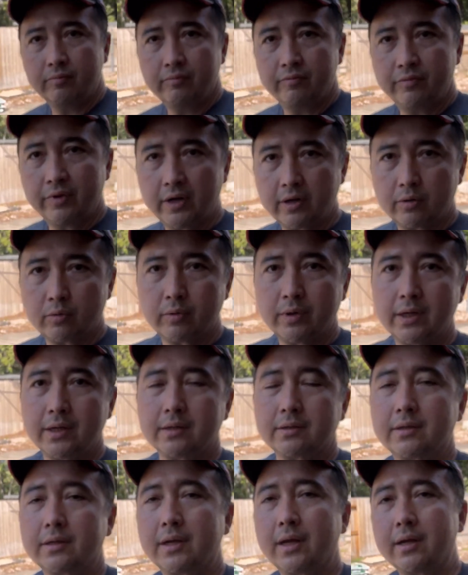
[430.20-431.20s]
very windy
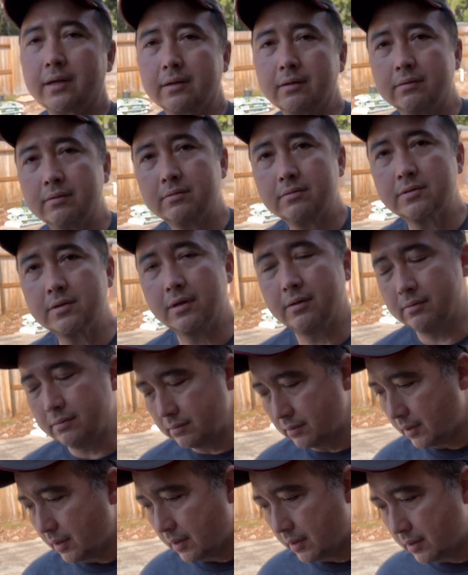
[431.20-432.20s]
today. So
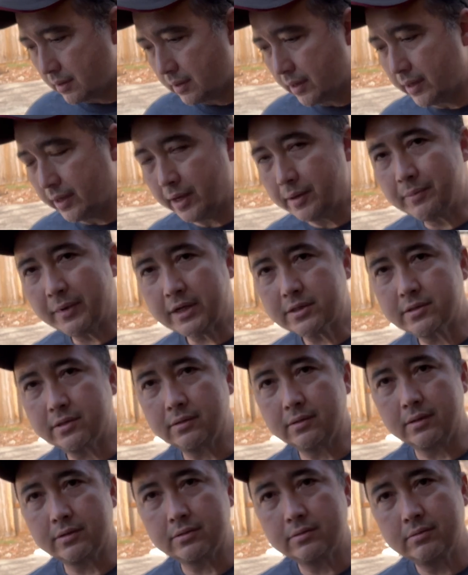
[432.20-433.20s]
it makes
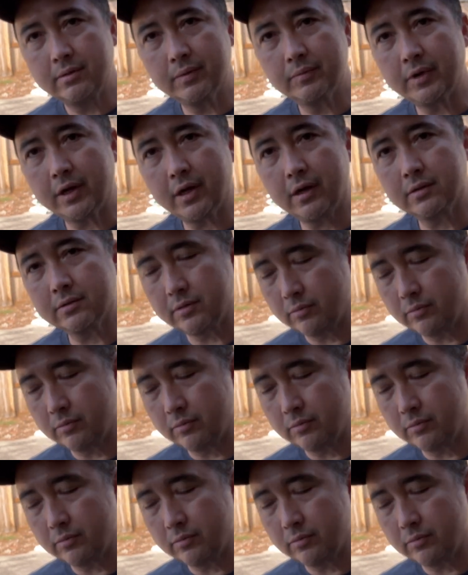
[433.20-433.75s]
it extremely hard to